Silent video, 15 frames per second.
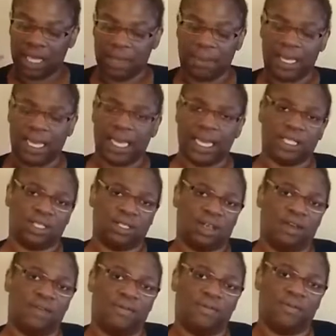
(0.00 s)
began to
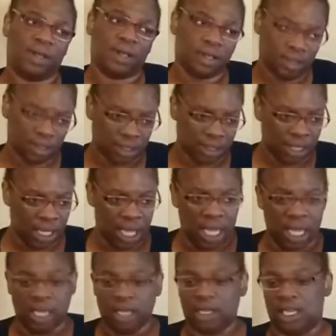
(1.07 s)
convulse,
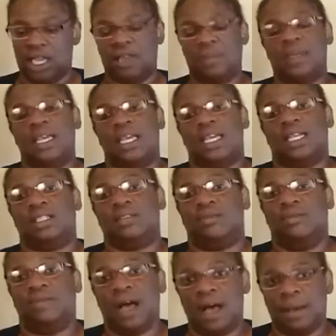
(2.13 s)
he began to
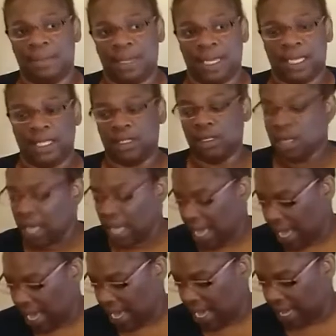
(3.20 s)
vomit,
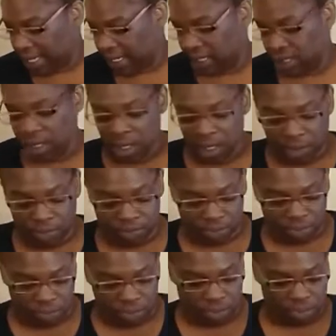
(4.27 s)
and
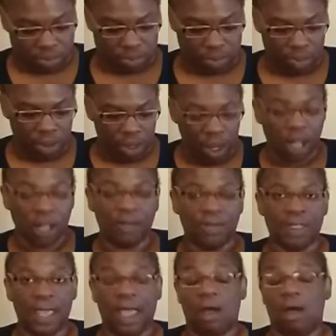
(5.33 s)
all of
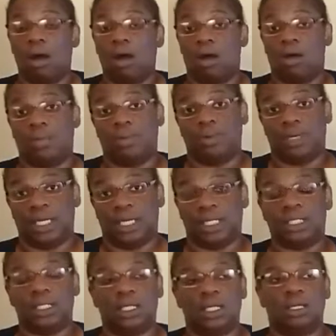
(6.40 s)
that
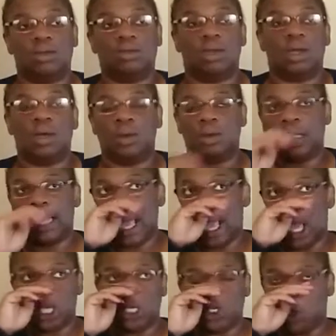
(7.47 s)
horribleness,
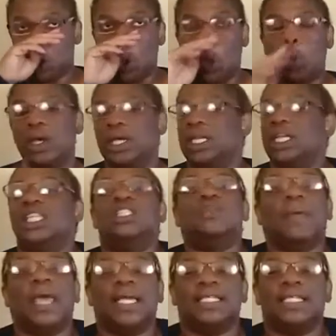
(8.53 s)
that you wouldn't
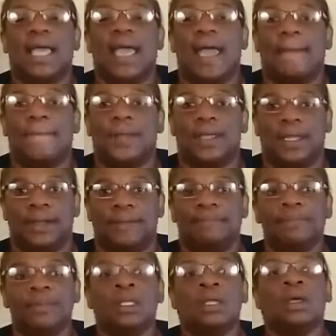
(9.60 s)
expect to happen
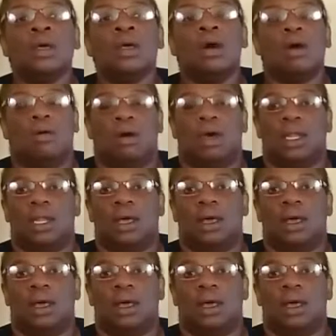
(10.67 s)
on